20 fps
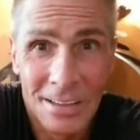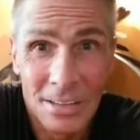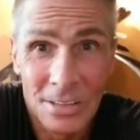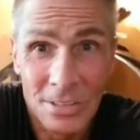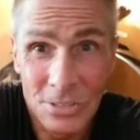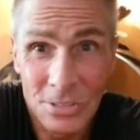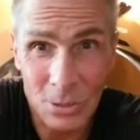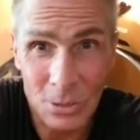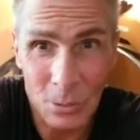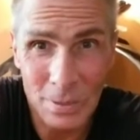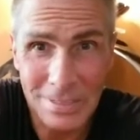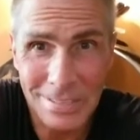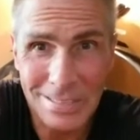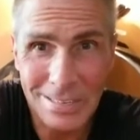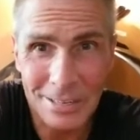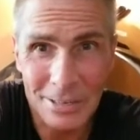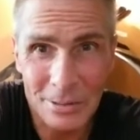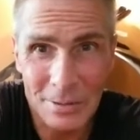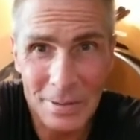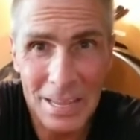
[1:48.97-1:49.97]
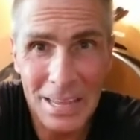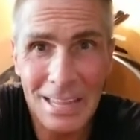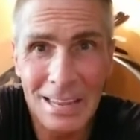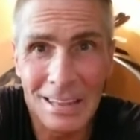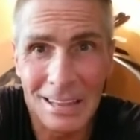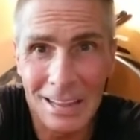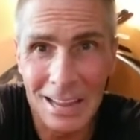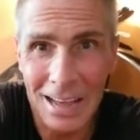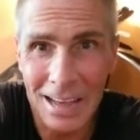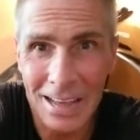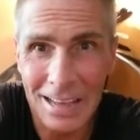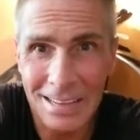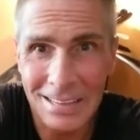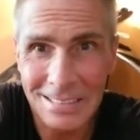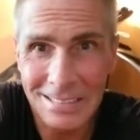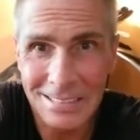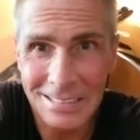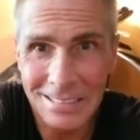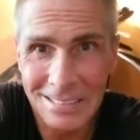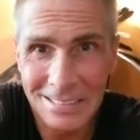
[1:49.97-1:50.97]
So what's he do? He
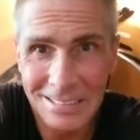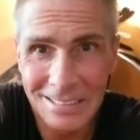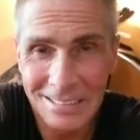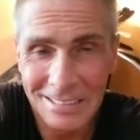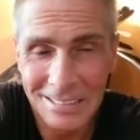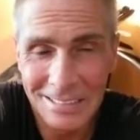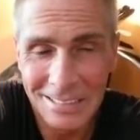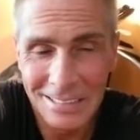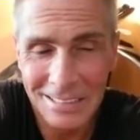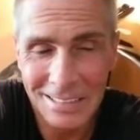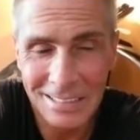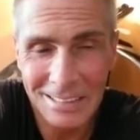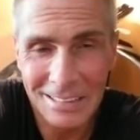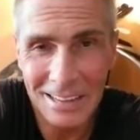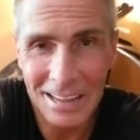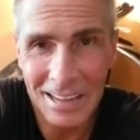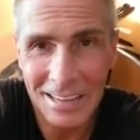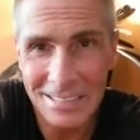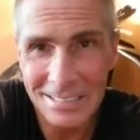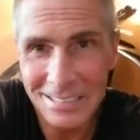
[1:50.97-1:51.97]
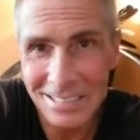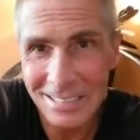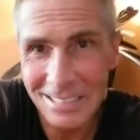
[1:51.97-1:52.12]
lies. And he lies.